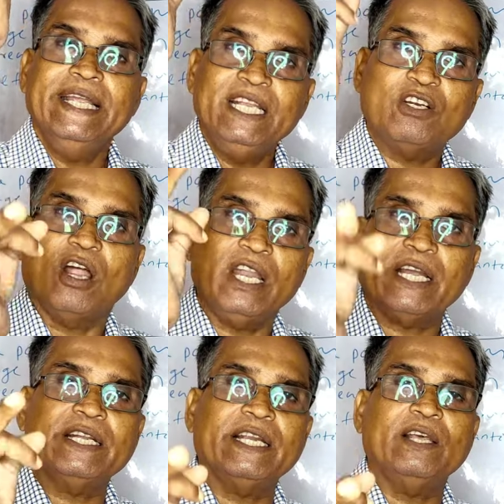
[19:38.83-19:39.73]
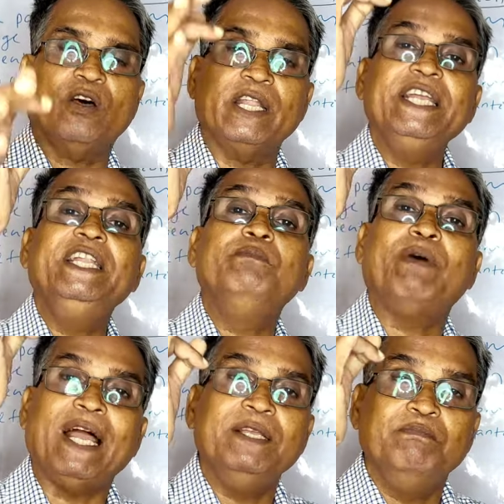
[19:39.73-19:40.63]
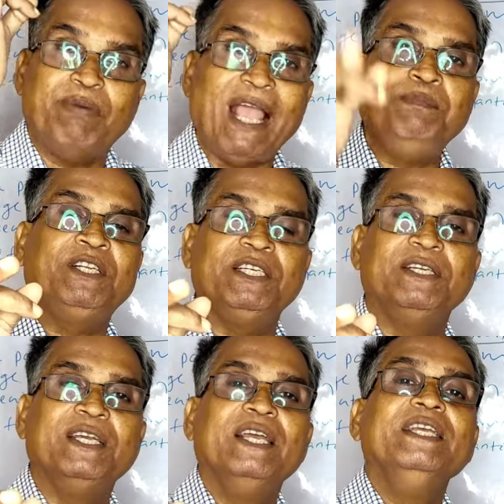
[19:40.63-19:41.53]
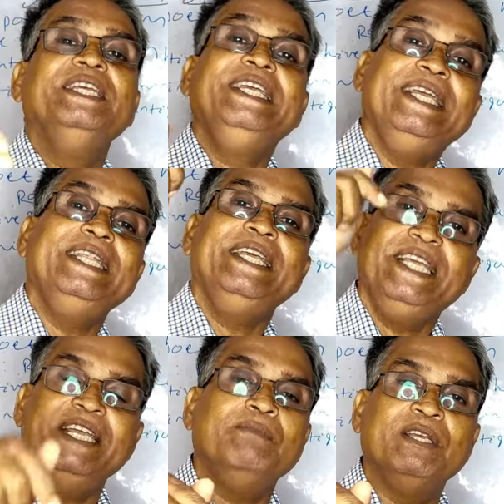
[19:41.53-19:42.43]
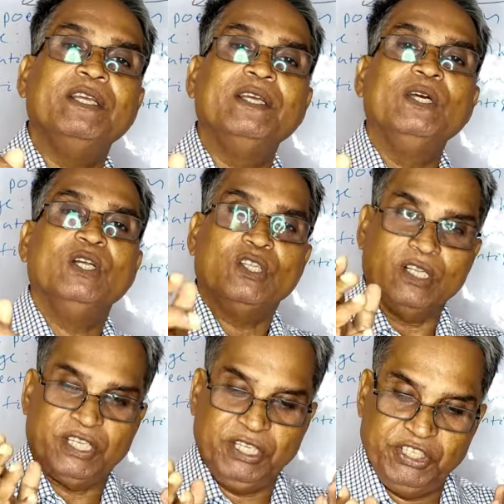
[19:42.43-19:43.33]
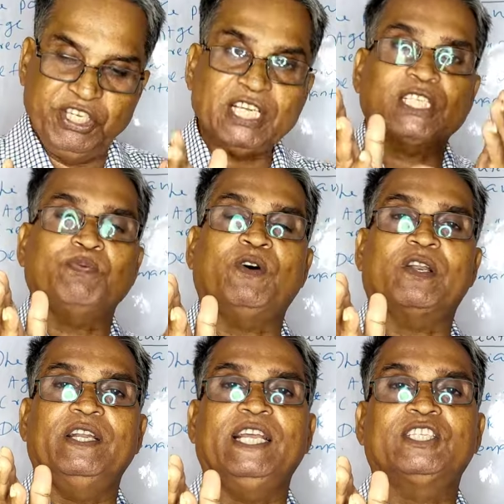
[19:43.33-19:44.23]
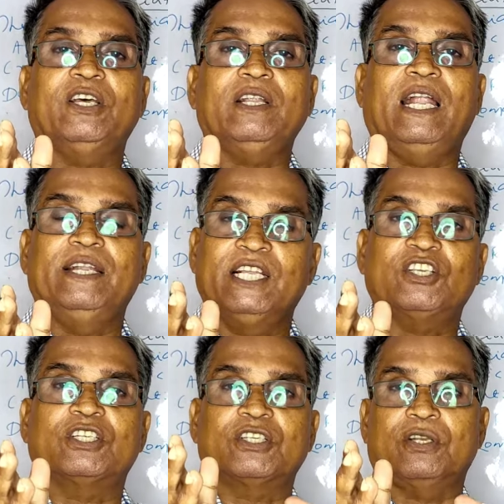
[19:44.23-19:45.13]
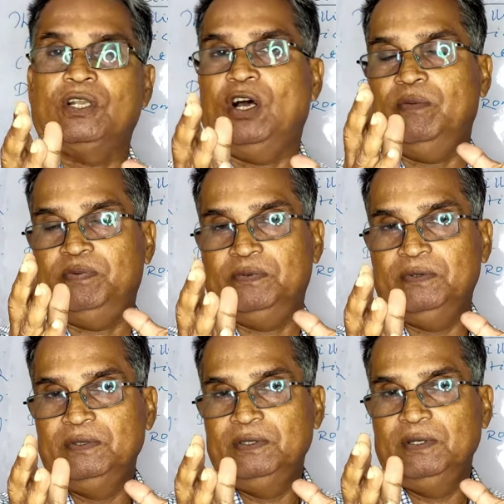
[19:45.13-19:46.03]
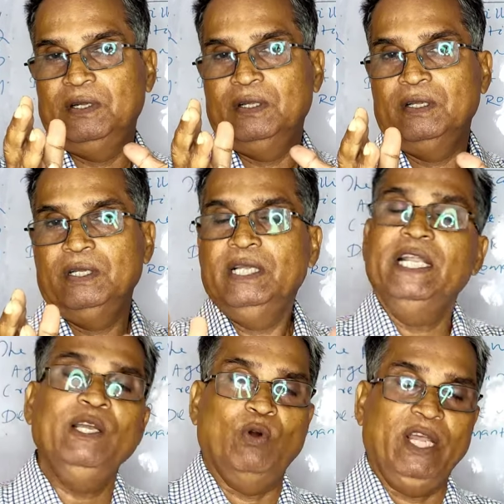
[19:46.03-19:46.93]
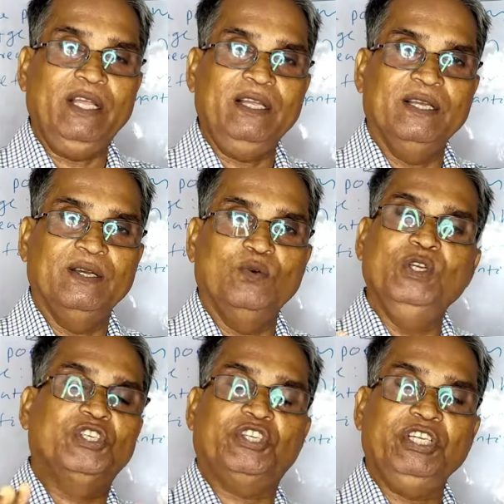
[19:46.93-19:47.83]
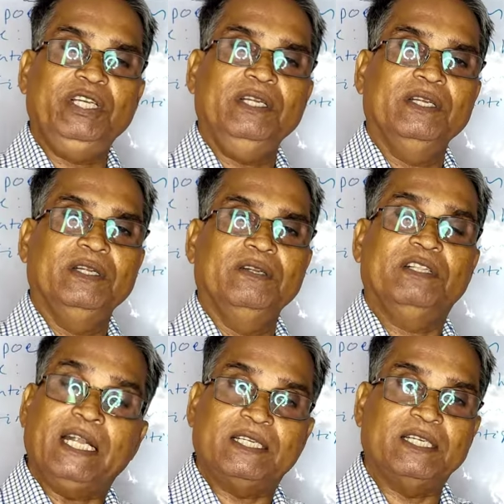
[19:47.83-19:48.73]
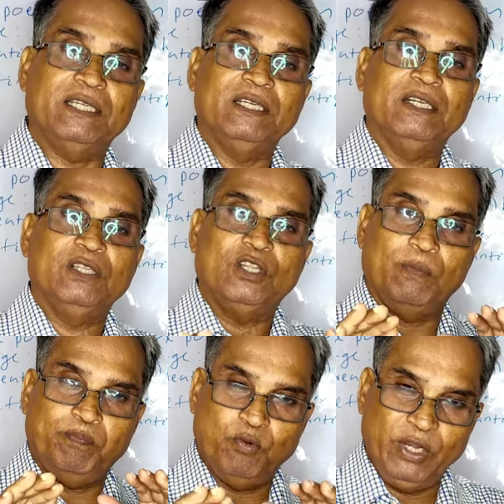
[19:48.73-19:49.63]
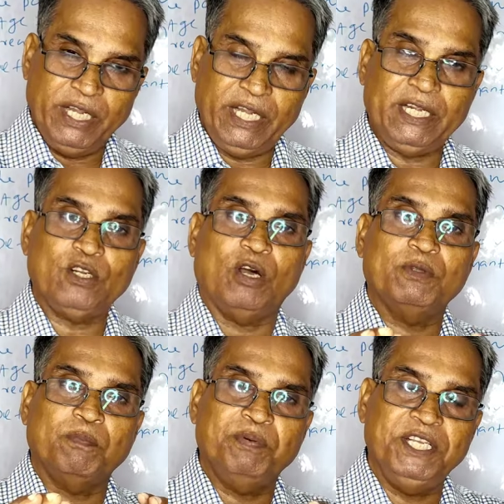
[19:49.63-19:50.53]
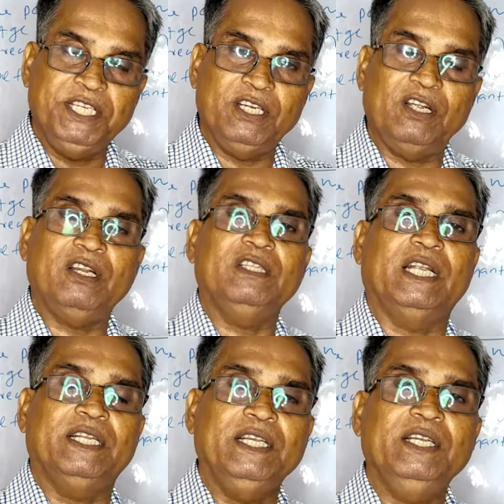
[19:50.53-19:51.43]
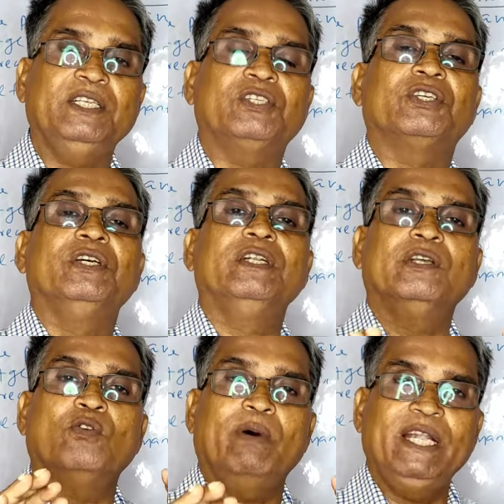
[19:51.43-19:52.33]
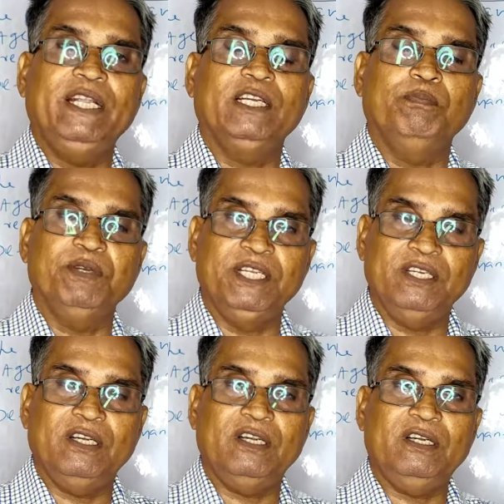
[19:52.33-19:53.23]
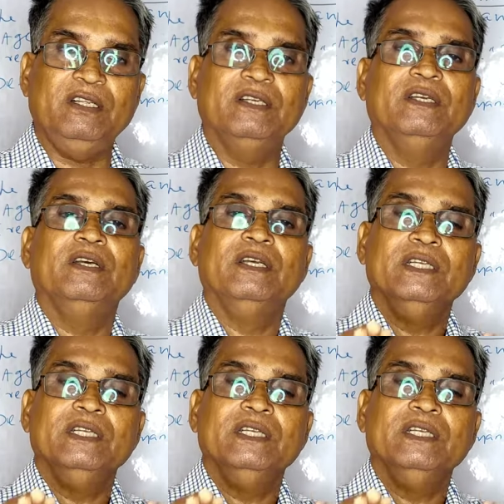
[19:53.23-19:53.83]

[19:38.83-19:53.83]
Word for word: inculcated or imbibed in him the zest for nature and nature's love. Anyway, we see that the poet of the period that is romantic period